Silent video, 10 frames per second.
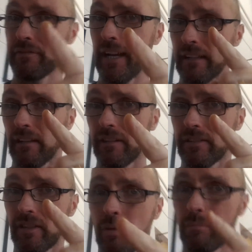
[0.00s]
to fat
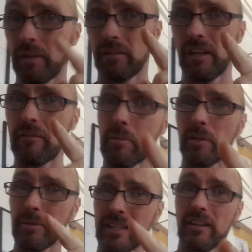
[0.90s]
loss. And I hope
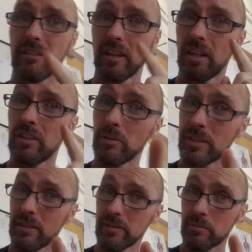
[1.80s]
everybody was there. There
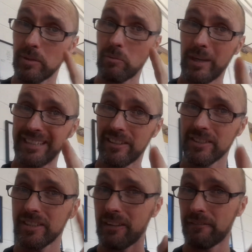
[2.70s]
was a difference between weight
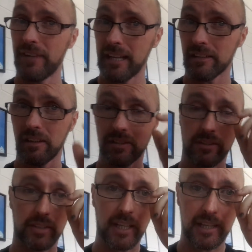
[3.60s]
loss and fat
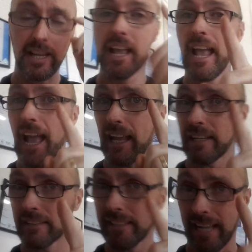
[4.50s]
loss, okay?
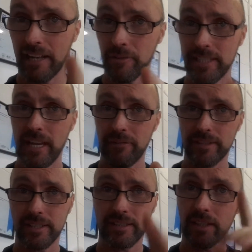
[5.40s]
And calorie
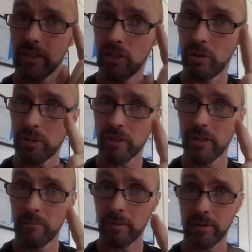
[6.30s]
deficit. Know your
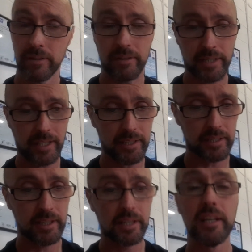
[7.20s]
number,
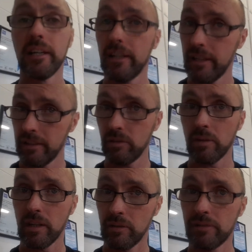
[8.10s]
okay? You
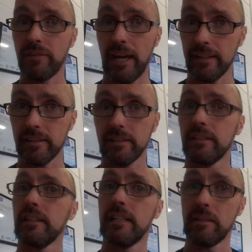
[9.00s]
want to lose fat,
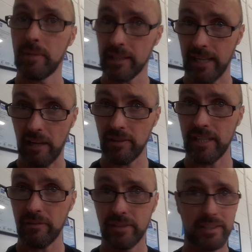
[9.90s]
you need to be in a calorie
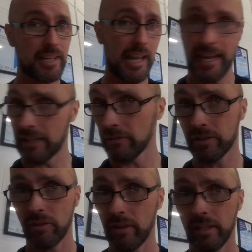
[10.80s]
deficit. End of
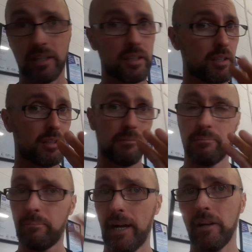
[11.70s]
story.
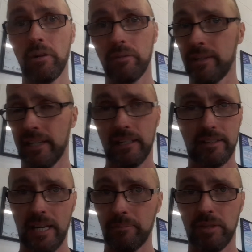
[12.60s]
Buy all the
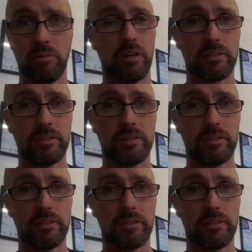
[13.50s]
ridiculous apps you